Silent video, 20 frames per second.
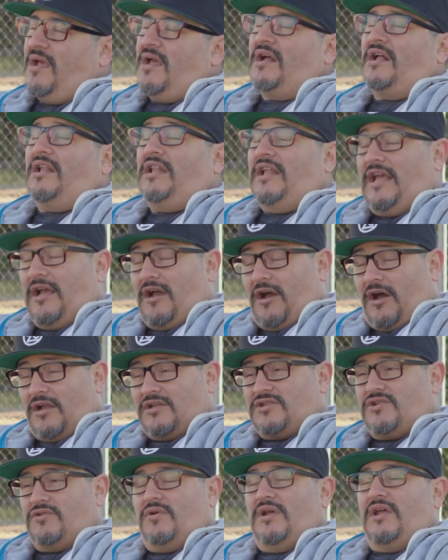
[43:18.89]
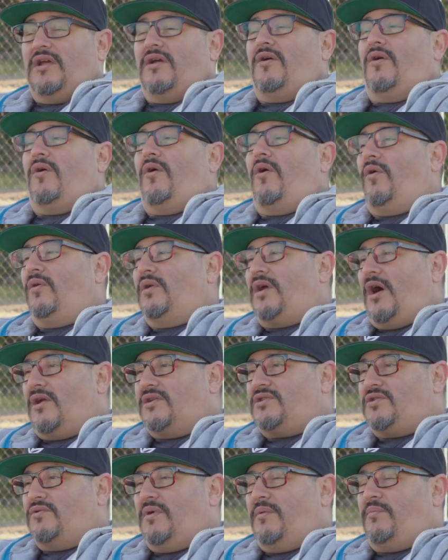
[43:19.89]
Cling on to it, hold on
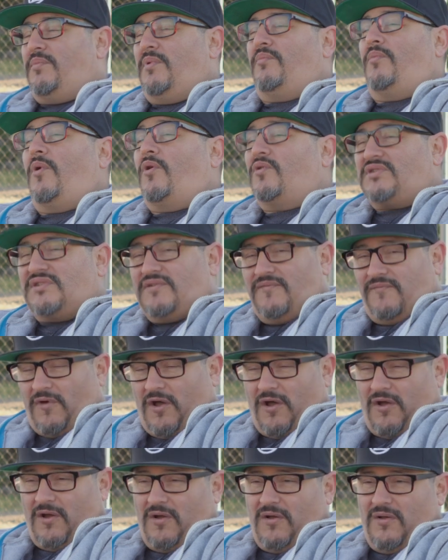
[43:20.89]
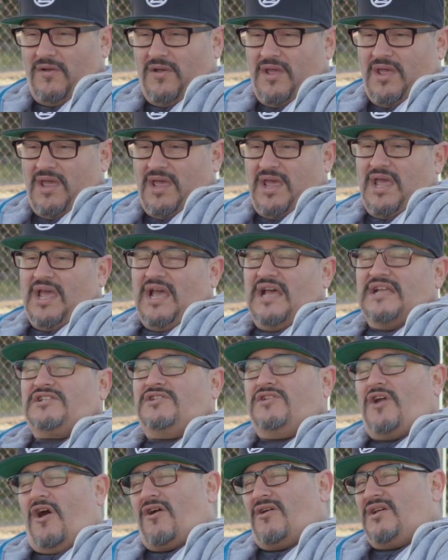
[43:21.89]
to it, but most of all, as
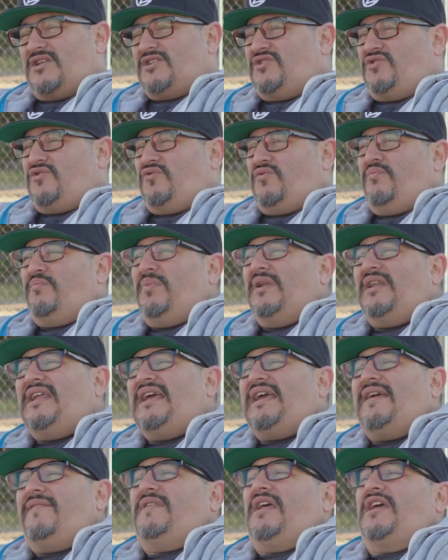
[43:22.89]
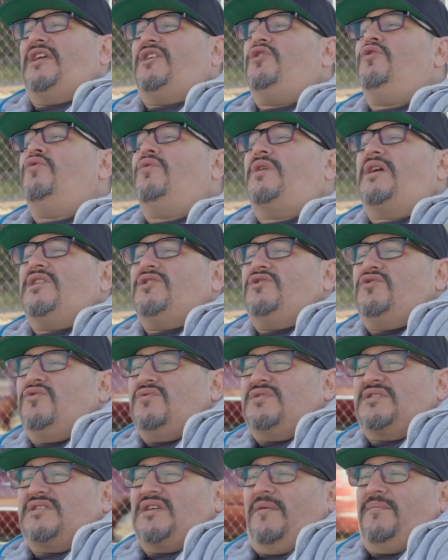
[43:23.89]
long as you believe that you can do
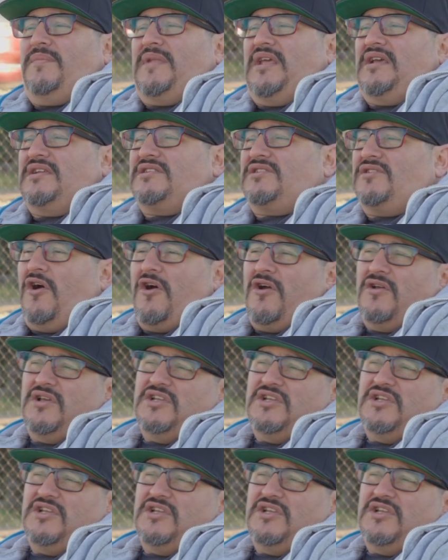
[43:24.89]
something, as long